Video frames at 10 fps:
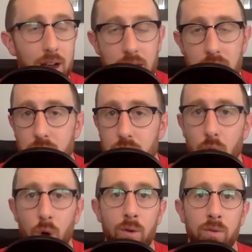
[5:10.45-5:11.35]
He is
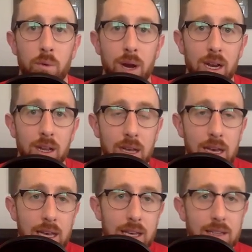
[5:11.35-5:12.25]
so overrated.
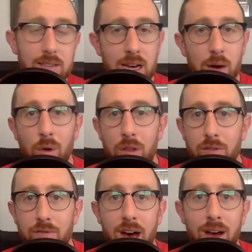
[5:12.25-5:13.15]
He is not worth
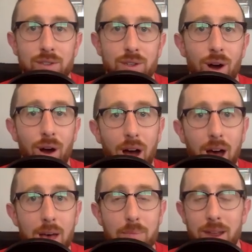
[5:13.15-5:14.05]
the five-star
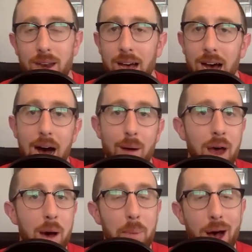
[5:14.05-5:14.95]
hype, and I'm
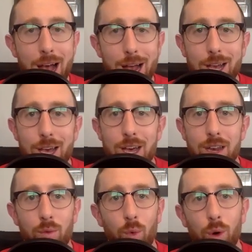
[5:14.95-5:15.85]
not buying
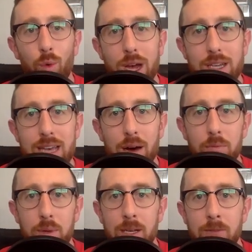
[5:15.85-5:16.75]
in, and what a waste that
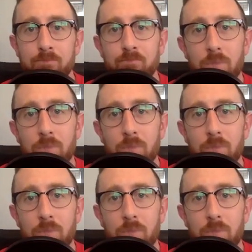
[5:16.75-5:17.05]
would be.